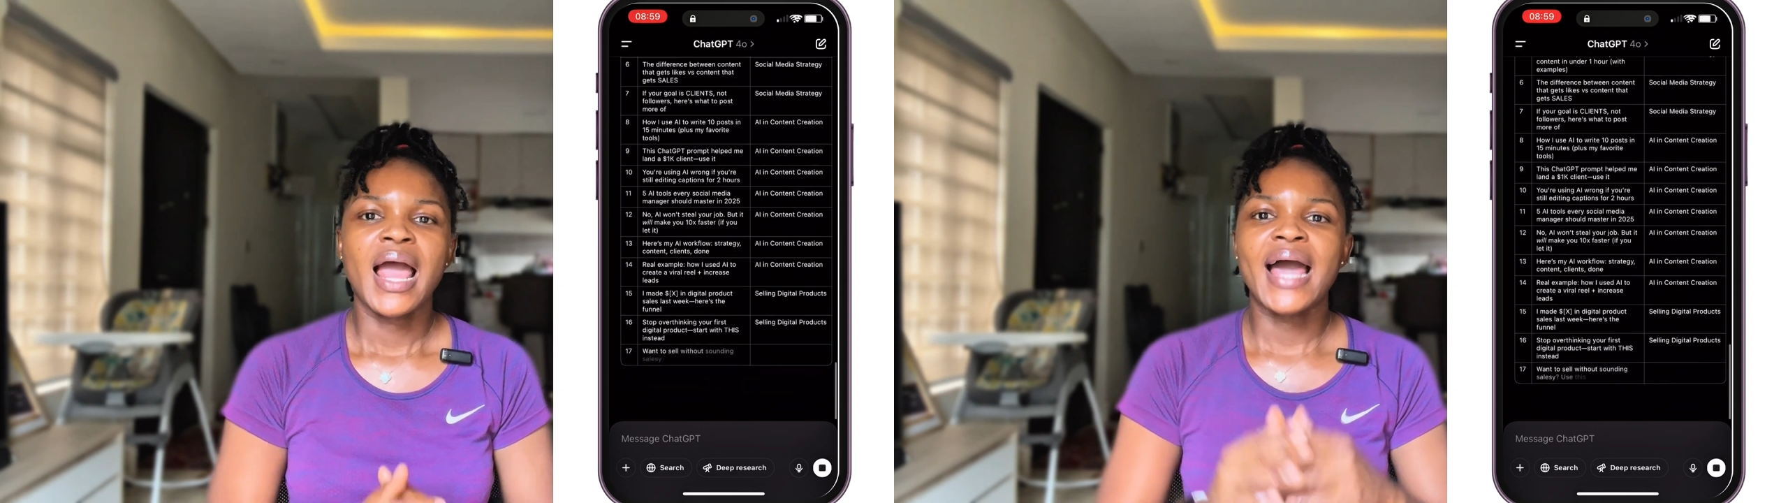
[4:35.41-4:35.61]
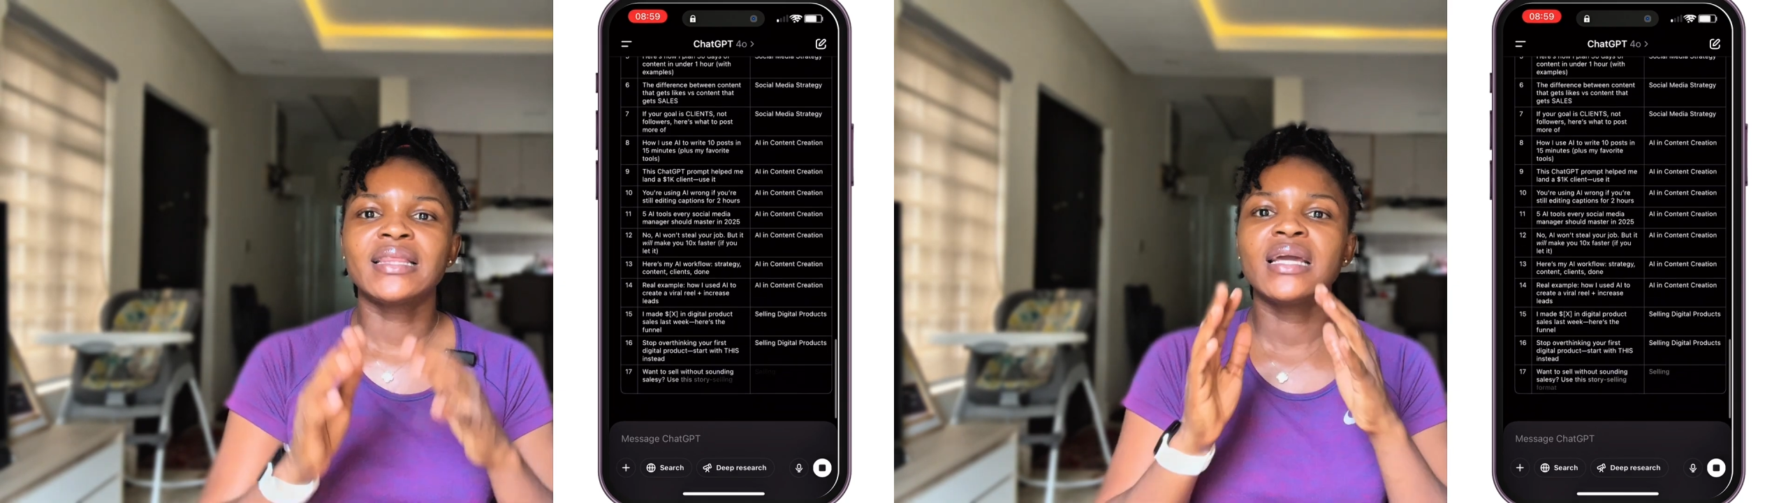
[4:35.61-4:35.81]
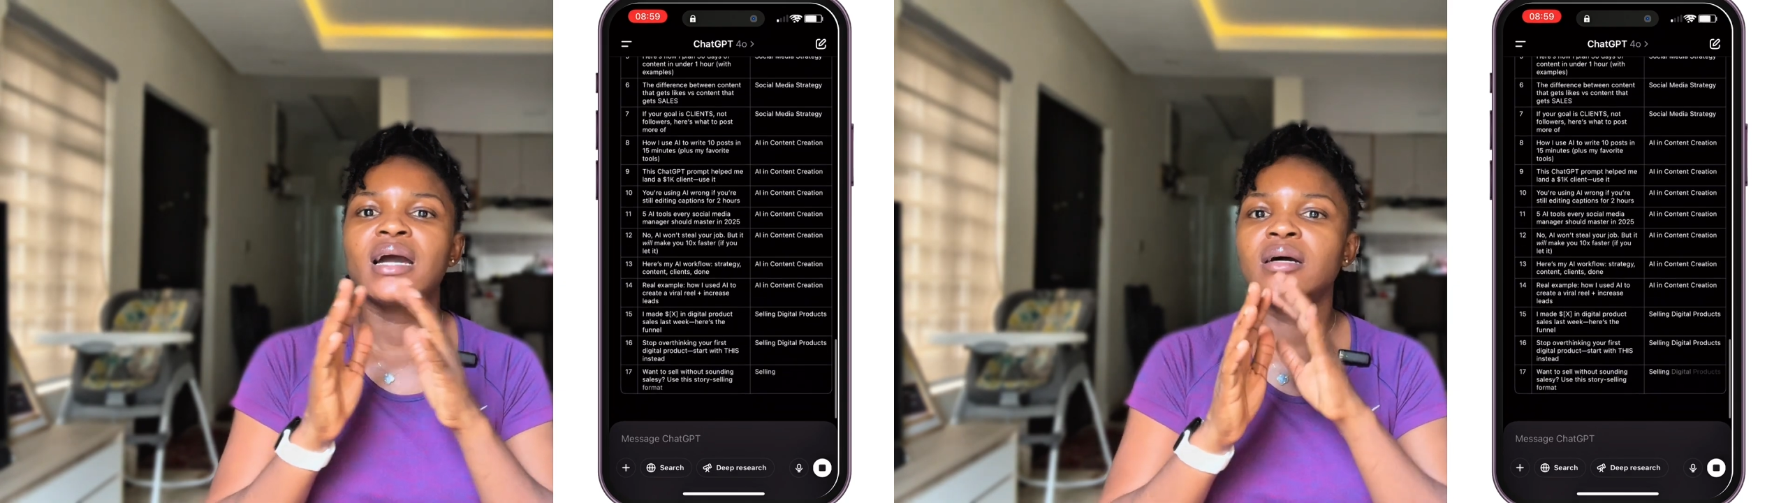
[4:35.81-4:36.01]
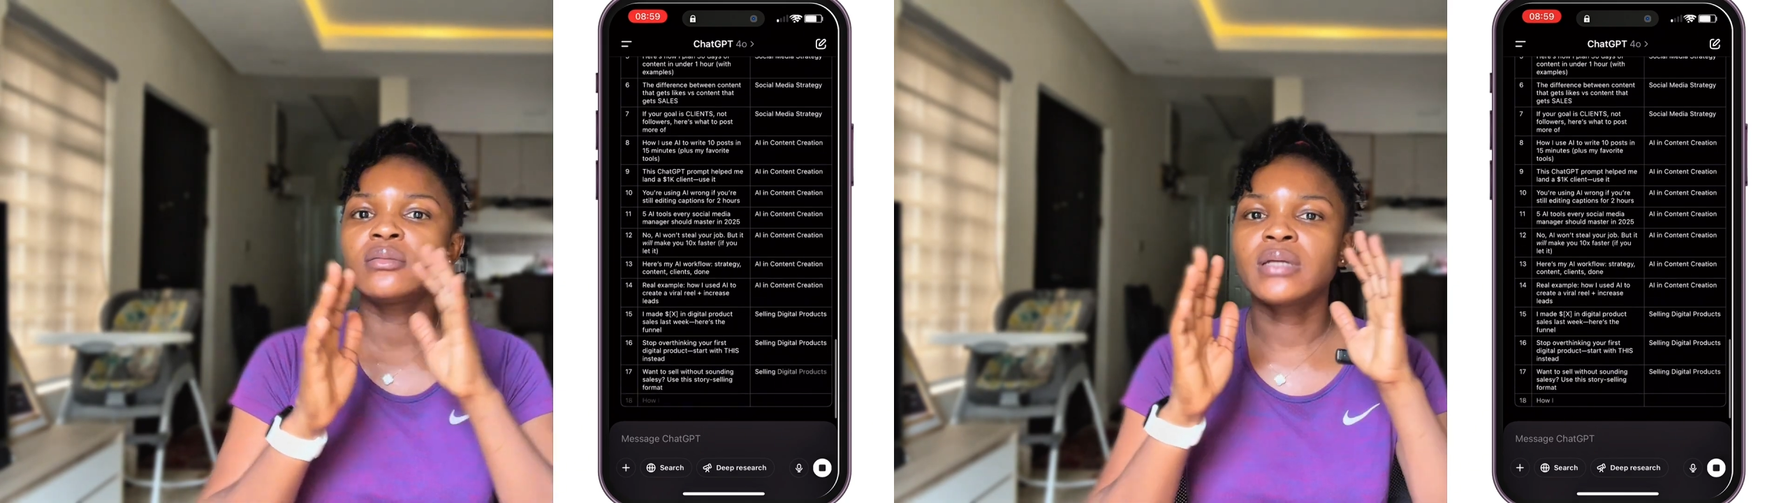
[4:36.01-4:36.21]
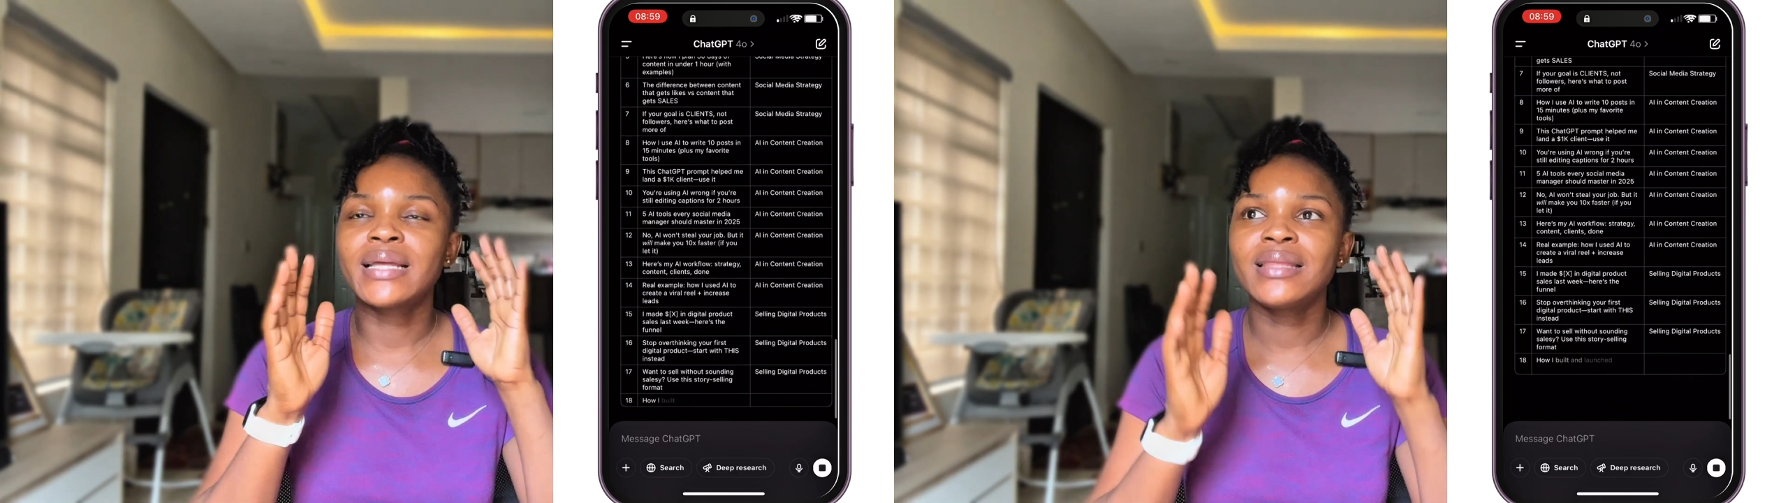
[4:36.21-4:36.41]
I take
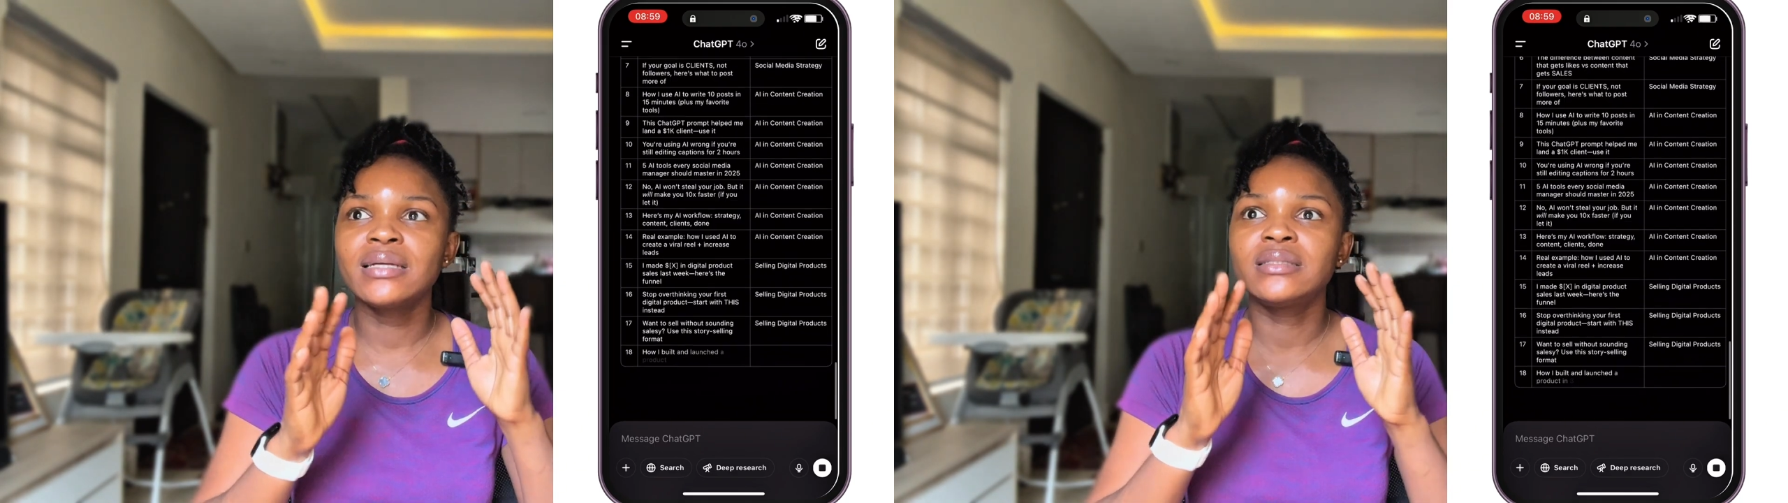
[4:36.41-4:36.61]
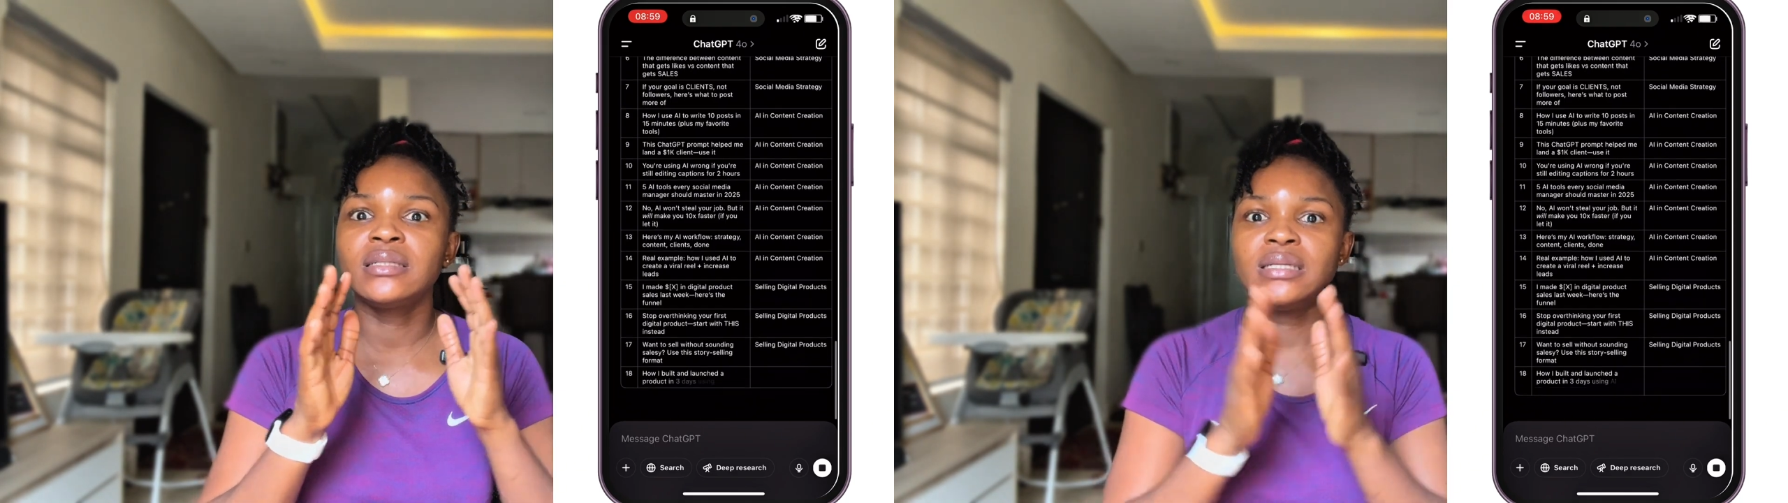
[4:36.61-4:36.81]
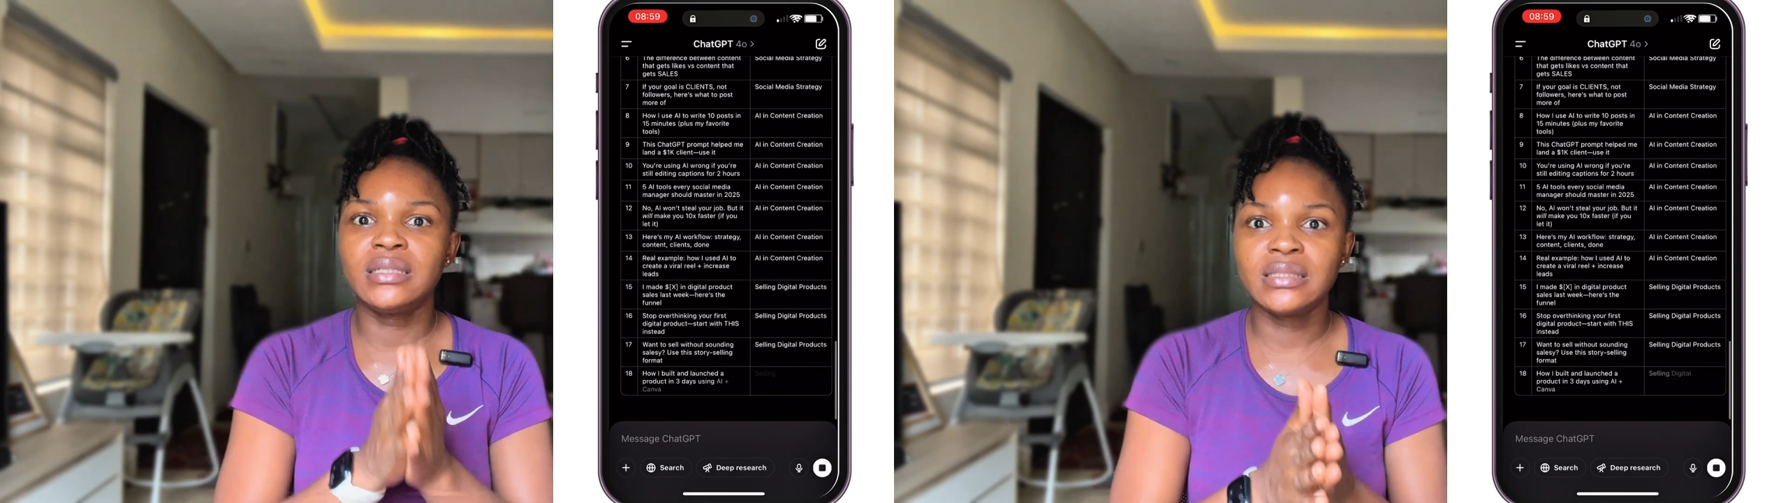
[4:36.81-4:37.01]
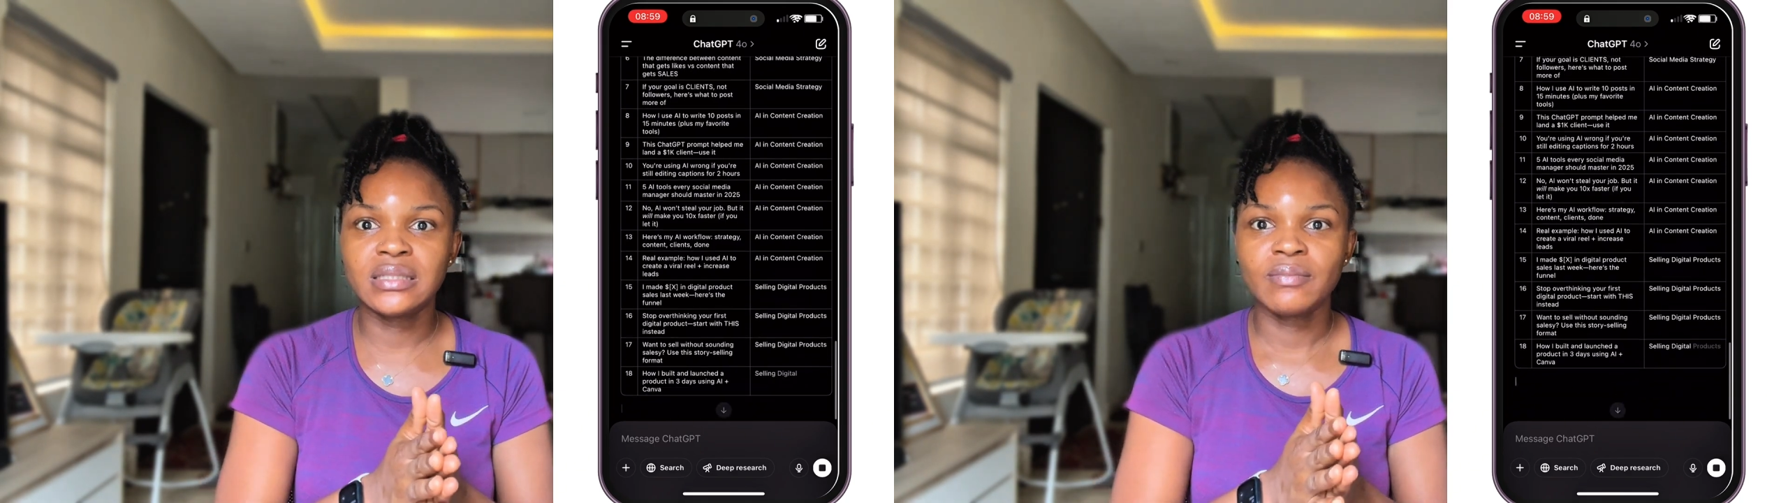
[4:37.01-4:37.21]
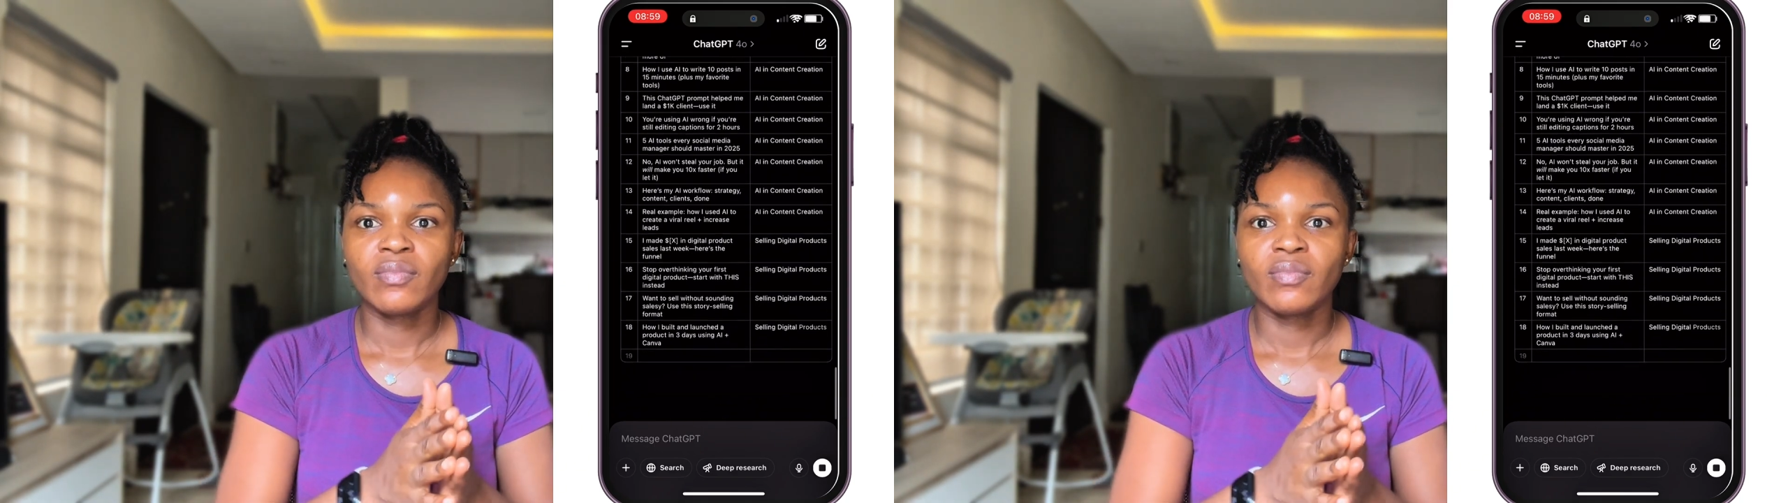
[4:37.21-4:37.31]
the list